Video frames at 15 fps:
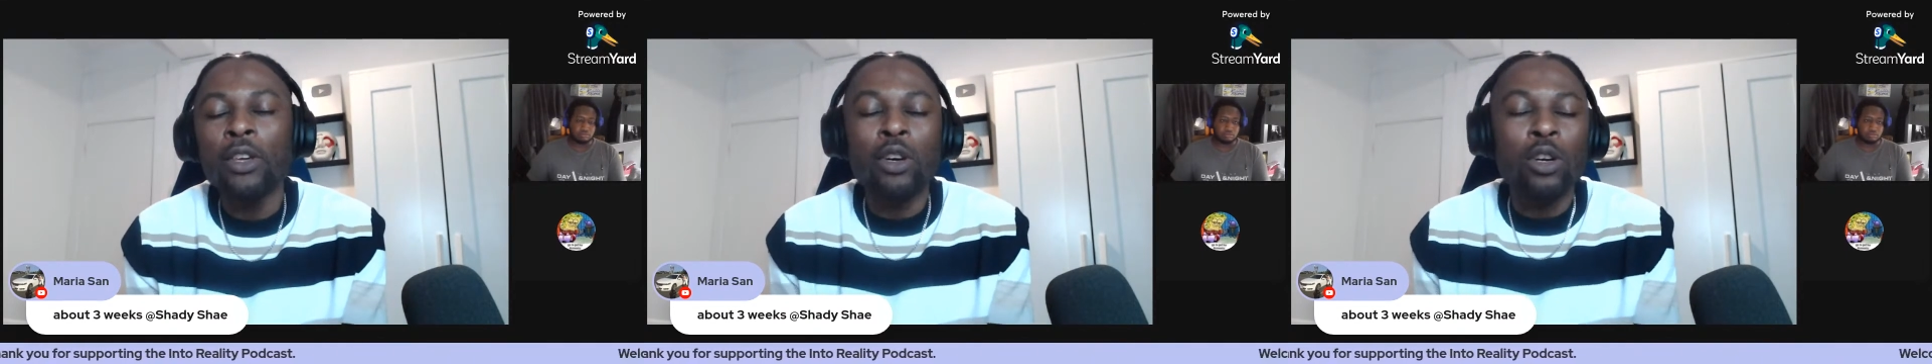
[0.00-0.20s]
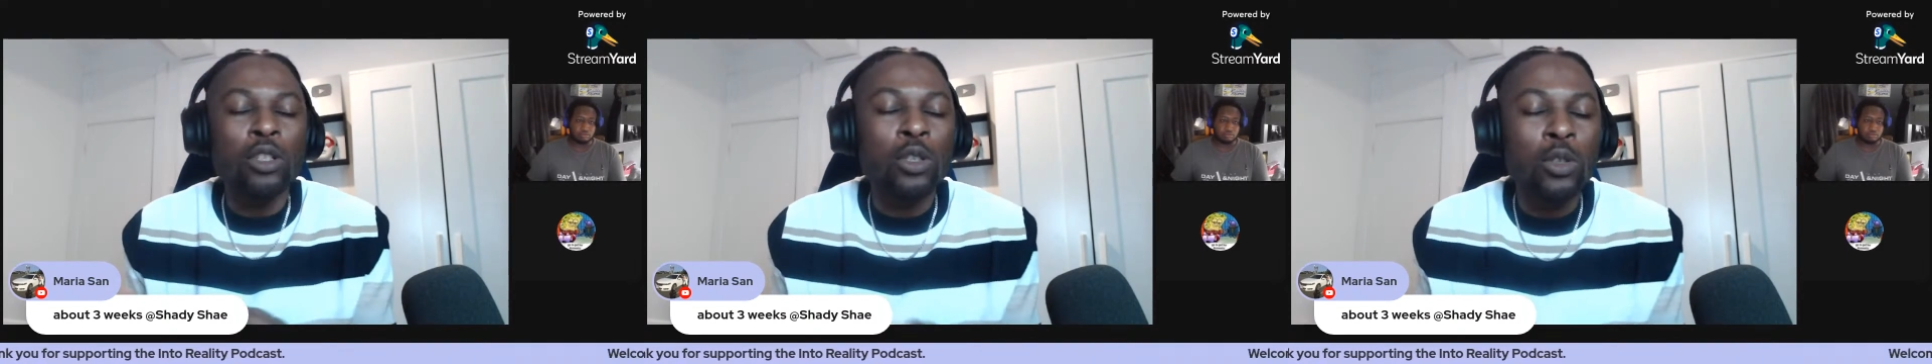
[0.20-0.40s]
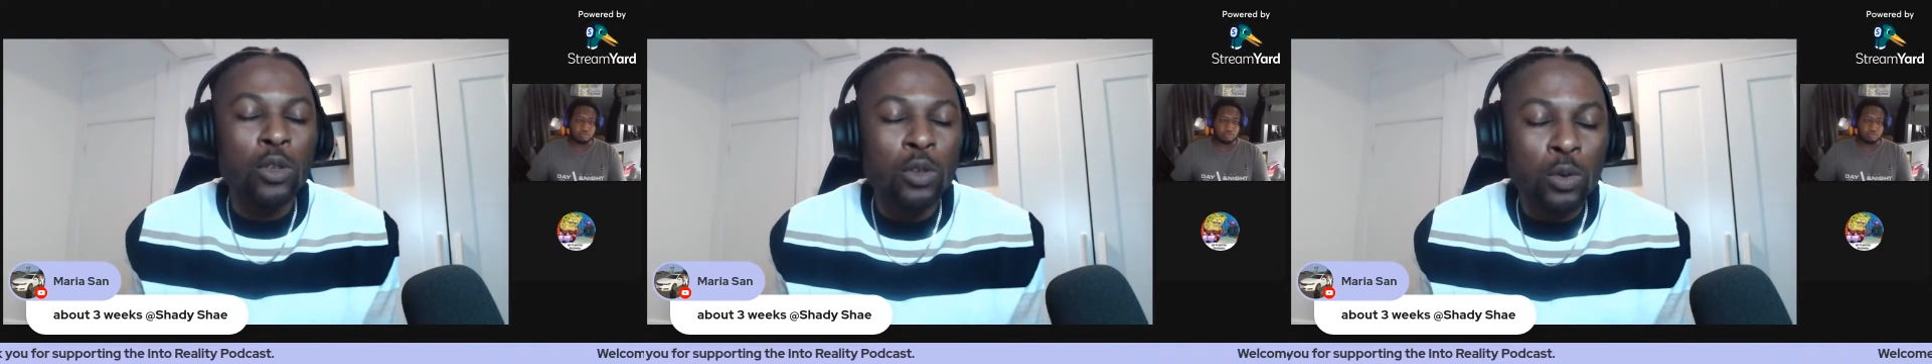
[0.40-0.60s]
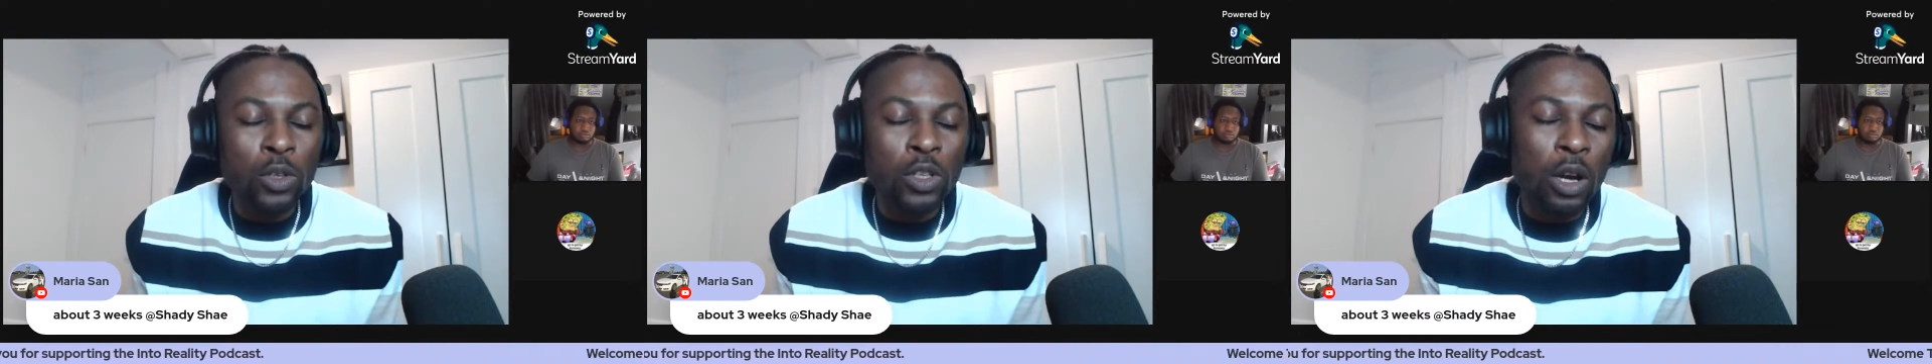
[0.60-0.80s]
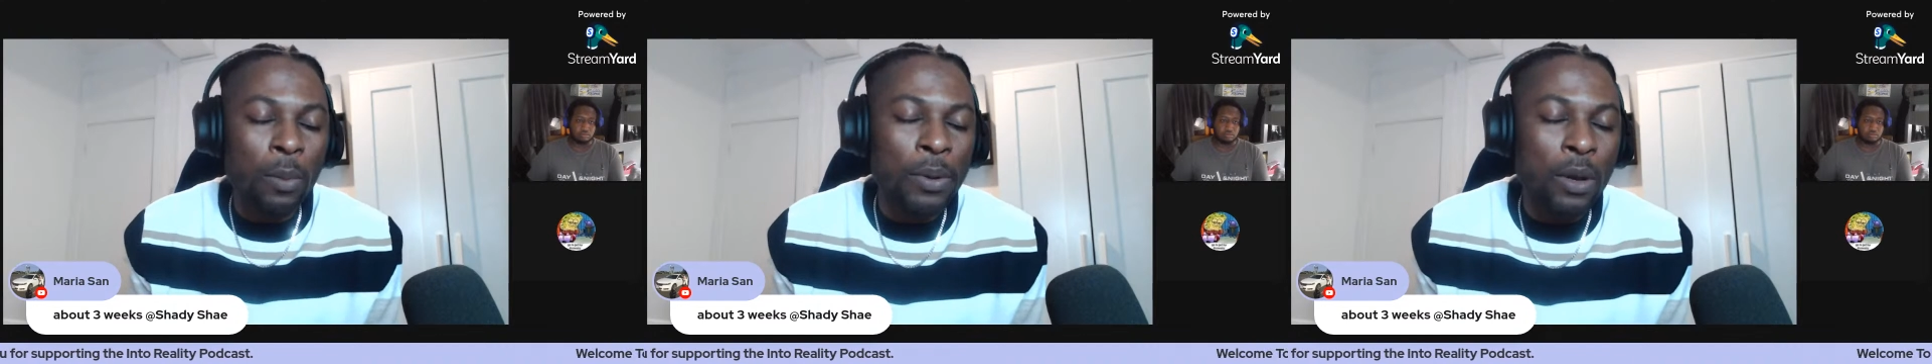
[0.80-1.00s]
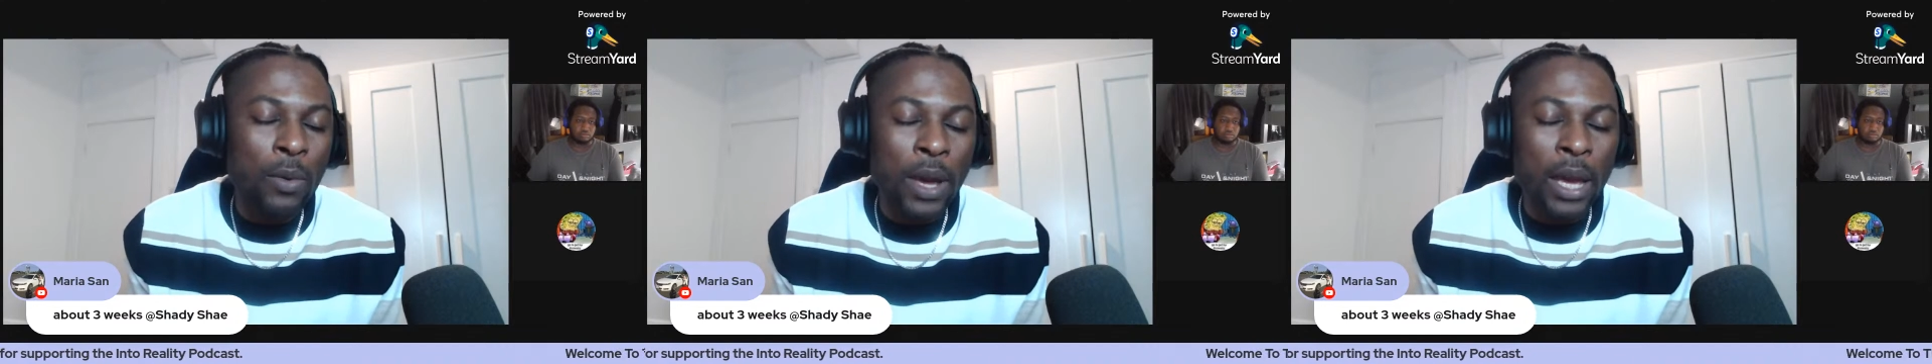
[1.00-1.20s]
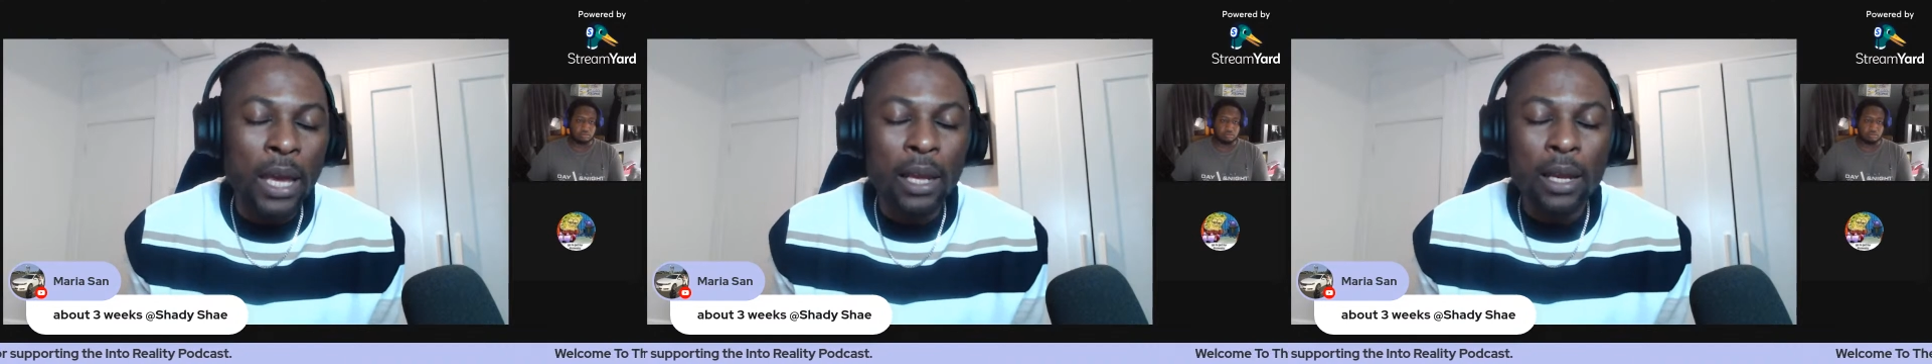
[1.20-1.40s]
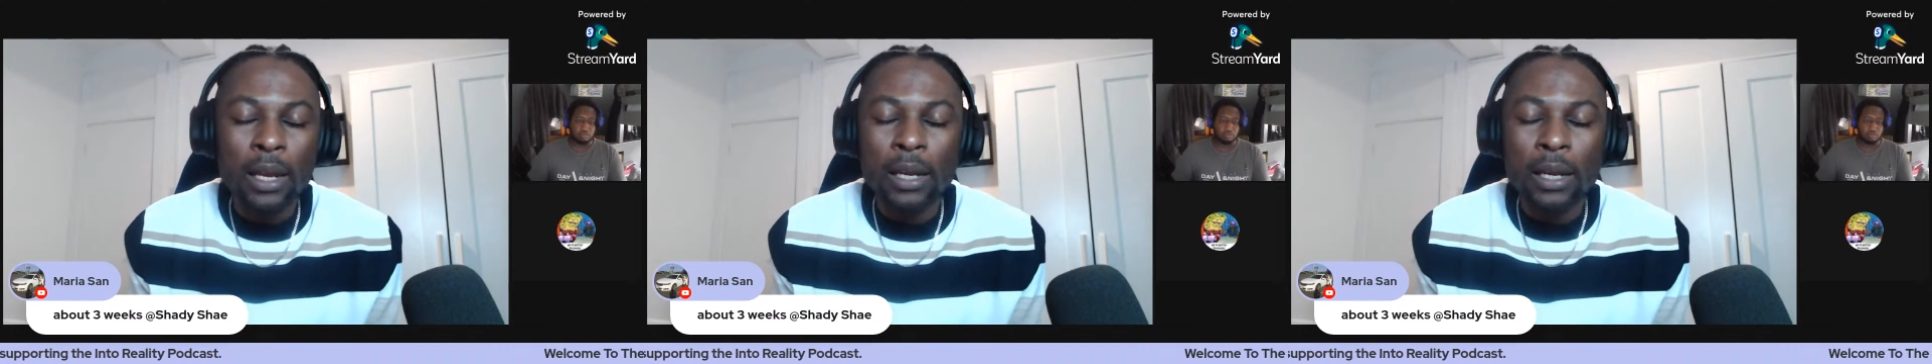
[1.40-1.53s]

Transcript: could switch it up in a way